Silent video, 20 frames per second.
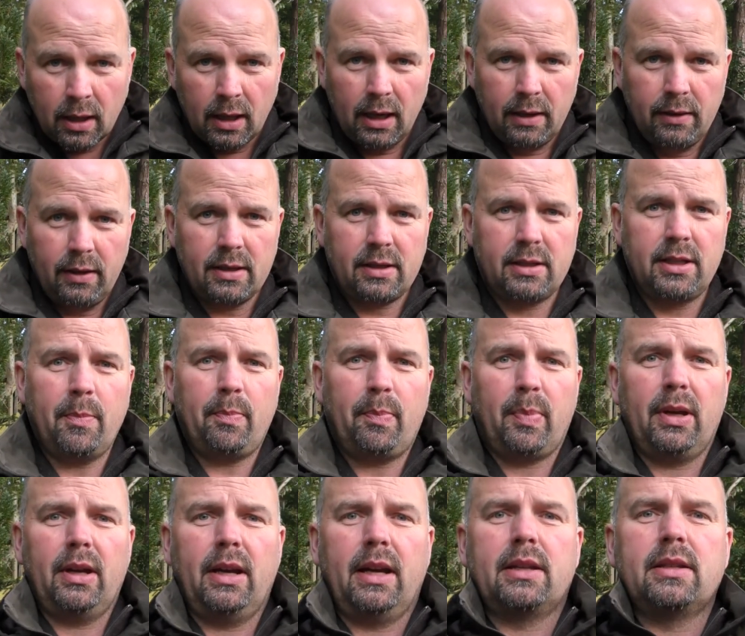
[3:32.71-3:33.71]
and this zip
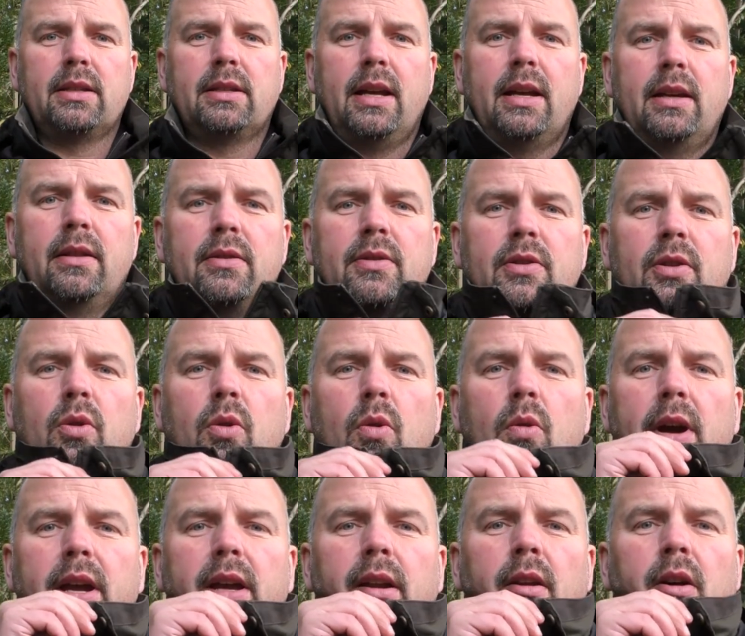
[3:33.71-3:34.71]
extends
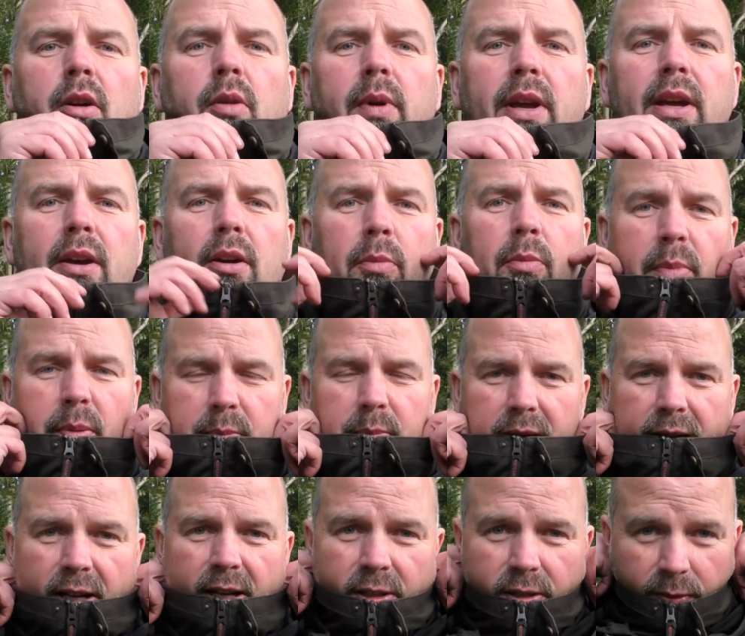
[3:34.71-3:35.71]
quite a long way up
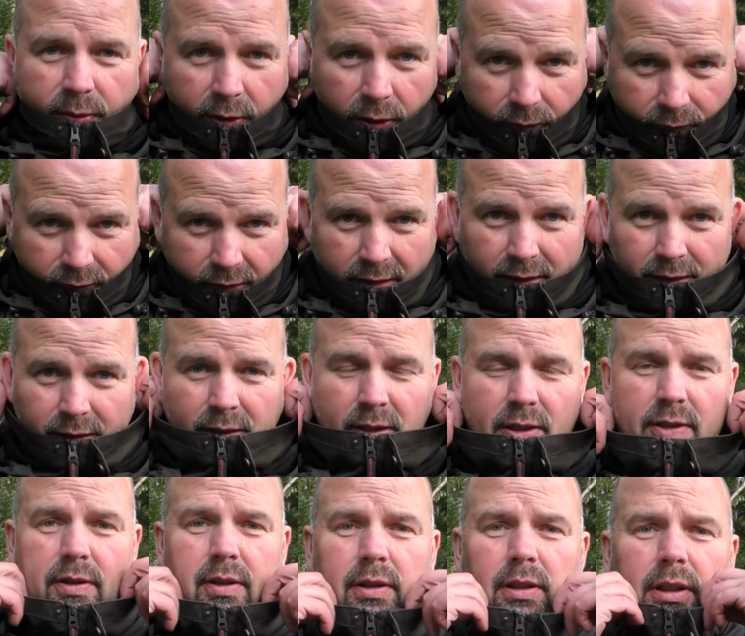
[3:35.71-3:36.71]
because you've got an
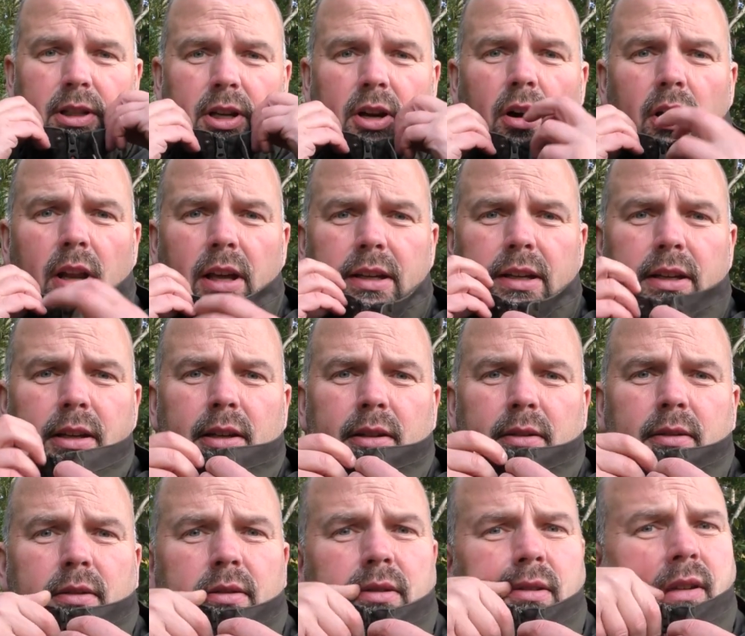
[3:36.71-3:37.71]
internal collar here.
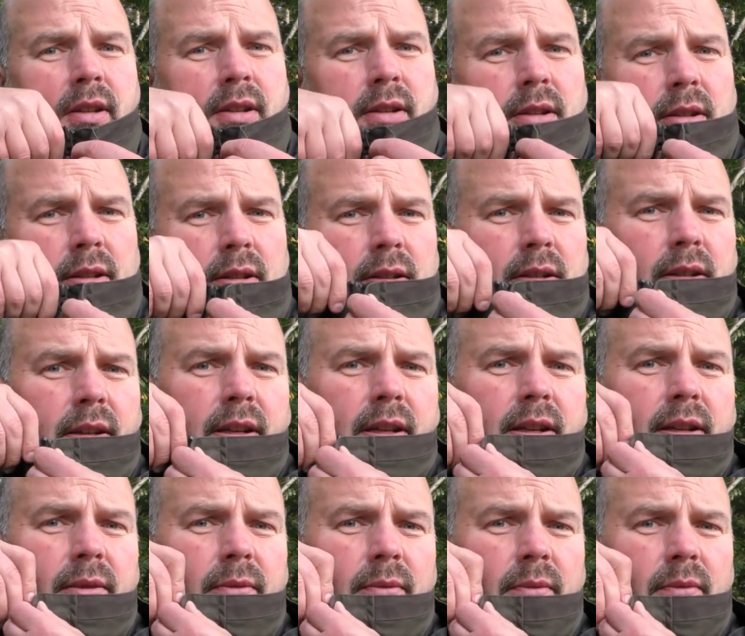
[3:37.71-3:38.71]

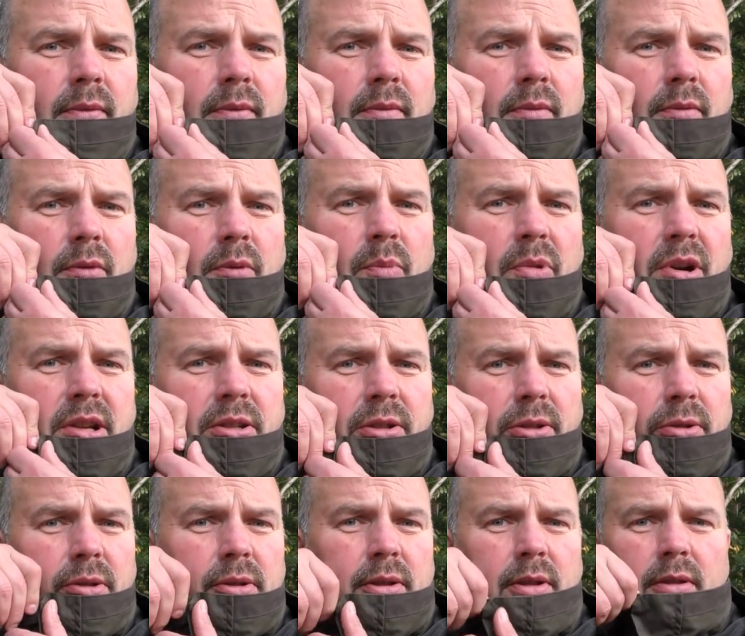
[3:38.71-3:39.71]
Again, the press
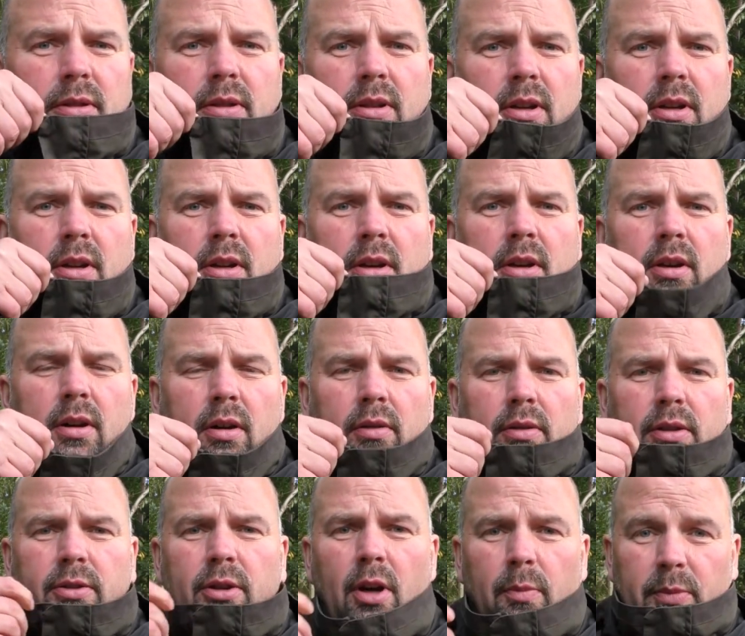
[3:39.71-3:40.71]
stud on
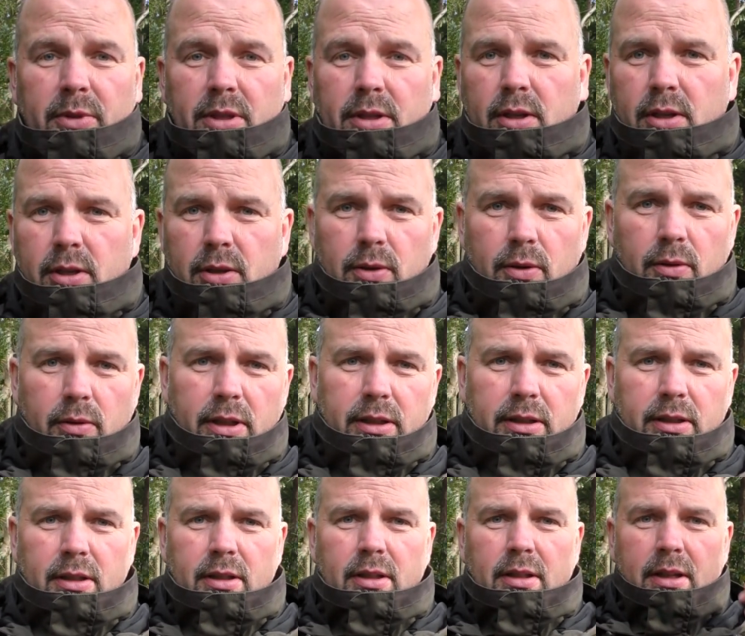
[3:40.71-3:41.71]
the top to secure
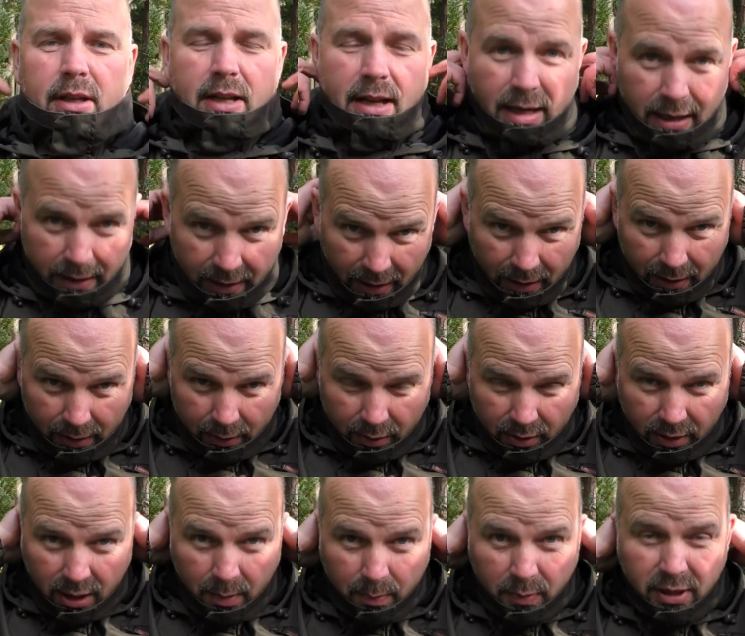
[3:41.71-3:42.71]
it, and that
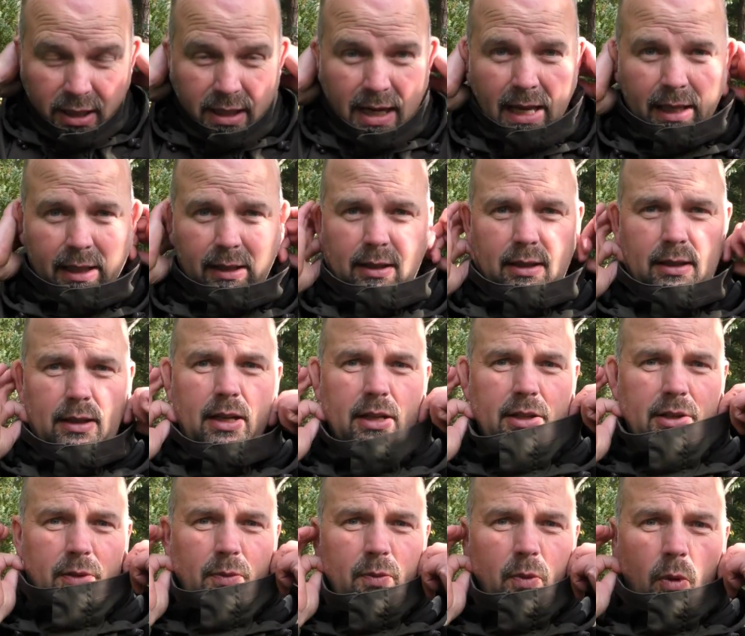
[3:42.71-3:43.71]
keeps your neck
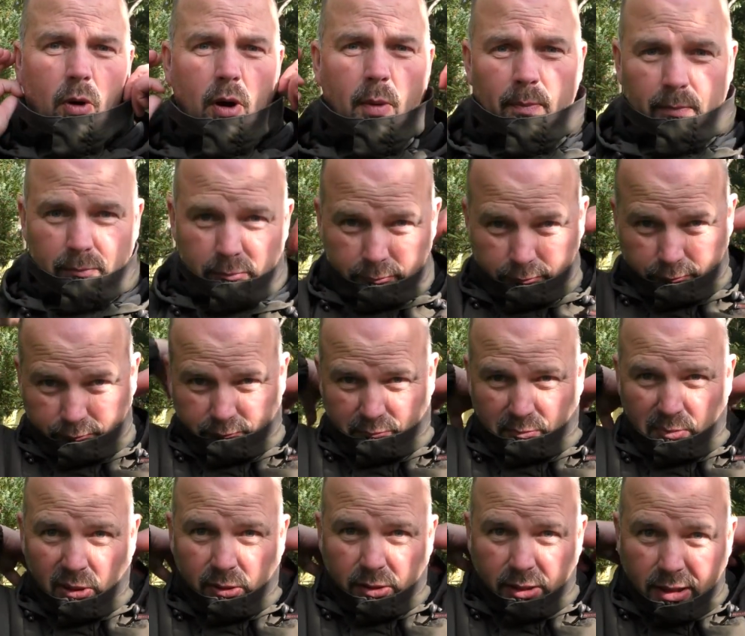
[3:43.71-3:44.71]
nice and warm,
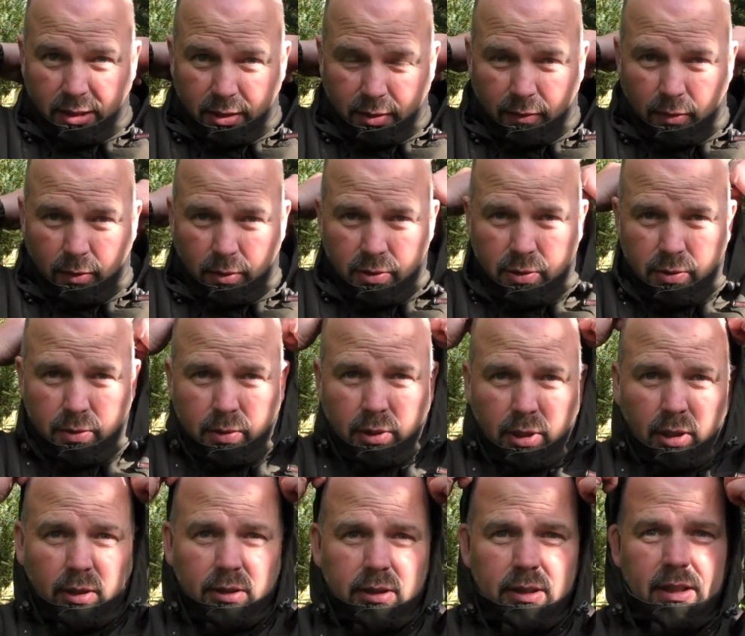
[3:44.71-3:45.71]
but you've also
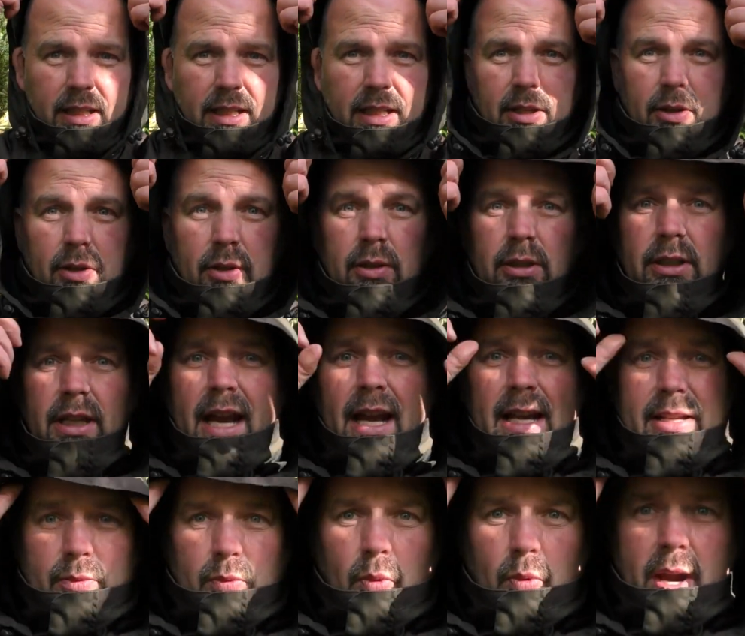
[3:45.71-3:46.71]
got a hood
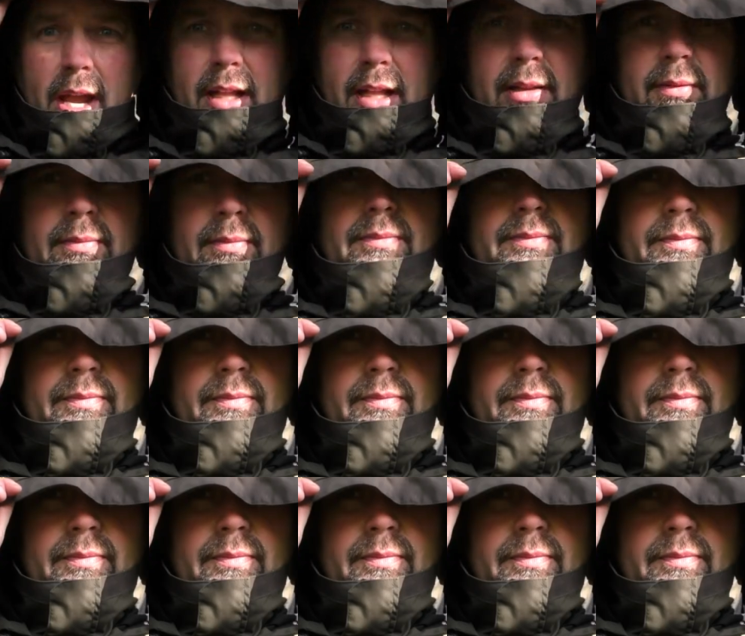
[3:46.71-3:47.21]
as well.